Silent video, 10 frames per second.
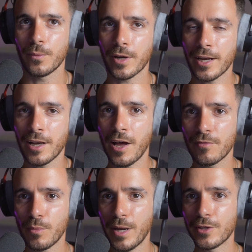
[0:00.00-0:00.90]
What I
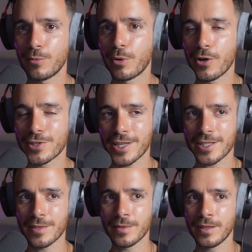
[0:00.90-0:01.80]
love about your
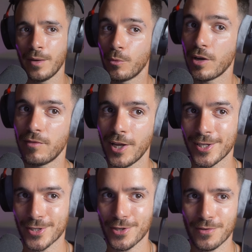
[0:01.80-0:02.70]
process and what I've
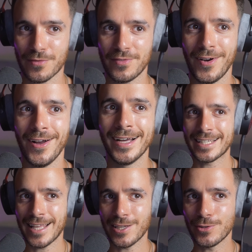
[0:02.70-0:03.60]
learned so far
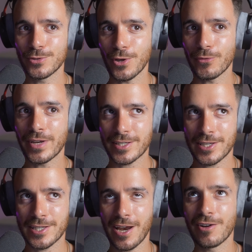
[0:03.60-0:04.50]
is that you don't
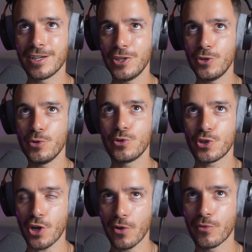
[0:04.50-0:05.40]
necessarily use
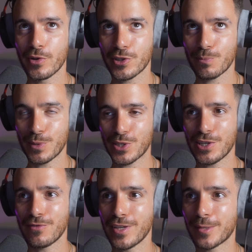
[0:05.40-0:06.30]

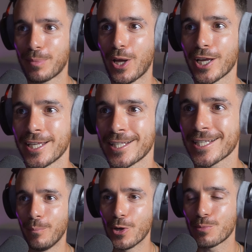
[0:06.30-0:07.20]
genre-specific
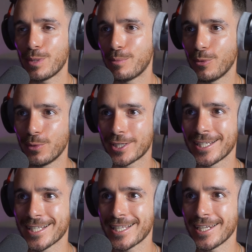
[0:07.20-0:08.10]
plugins. Most people would
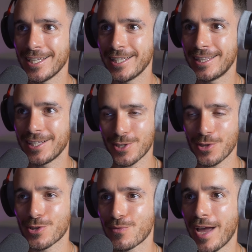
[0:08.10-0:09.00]
consider the
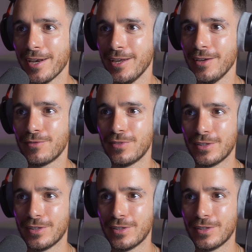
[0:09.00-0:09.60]
Sausage Fattener